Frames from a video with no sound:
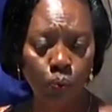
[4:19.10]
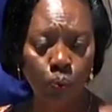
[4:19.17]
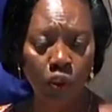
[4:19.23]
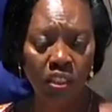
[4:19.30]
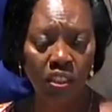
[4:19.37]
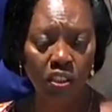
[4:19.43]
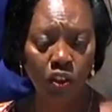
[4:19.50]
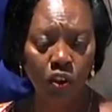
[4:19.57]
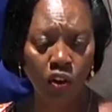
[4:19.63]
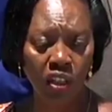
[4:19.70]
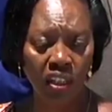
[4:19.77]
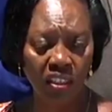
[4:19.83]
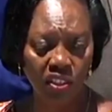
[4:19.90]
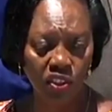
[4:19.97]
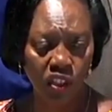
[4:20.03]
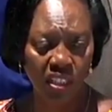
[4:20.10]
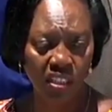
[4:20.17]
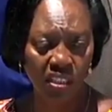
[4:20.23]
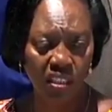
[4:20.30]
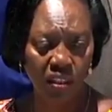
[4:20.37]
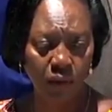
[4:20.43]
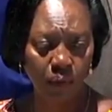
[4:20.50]
to political
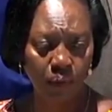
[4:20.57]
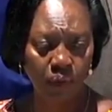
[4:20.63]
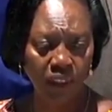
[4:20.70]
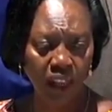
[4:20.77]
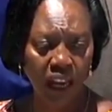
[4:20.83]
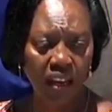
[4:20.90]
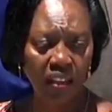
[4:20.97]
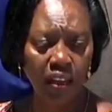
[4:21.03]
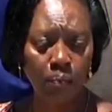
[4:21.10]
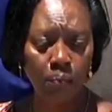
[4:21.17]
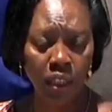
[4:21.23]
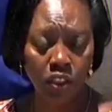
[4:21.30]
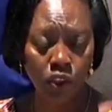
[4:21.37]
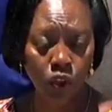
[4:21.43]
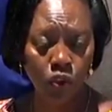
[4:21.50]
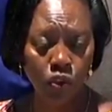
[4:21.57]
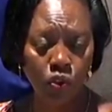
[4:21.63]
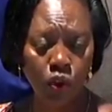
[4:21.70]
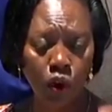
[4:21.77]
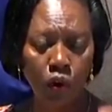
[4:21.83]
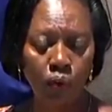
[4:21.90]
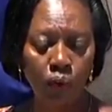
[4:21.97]
interests and
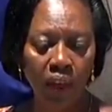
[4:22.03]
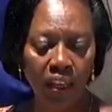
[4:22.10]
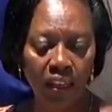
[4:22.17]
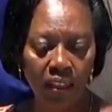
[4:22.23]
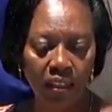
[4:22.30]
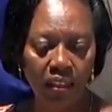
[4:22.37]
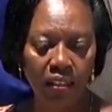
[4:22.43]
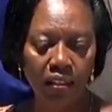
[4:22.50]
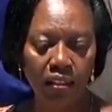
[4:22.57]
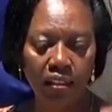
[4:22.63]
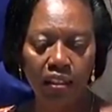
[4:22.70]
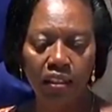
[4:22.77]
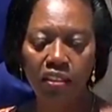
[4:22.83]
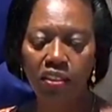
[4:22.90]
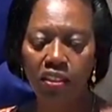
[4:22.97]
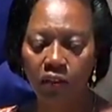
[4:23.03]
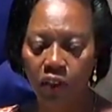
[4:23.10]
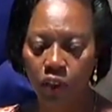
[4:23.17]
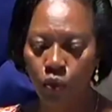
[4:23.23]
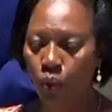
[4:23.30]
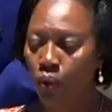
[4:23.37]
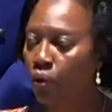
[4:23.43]
ambitions of any
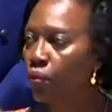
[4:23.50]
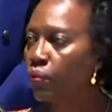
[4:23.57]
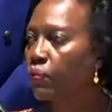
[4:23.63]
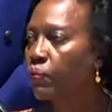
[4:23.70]
individual.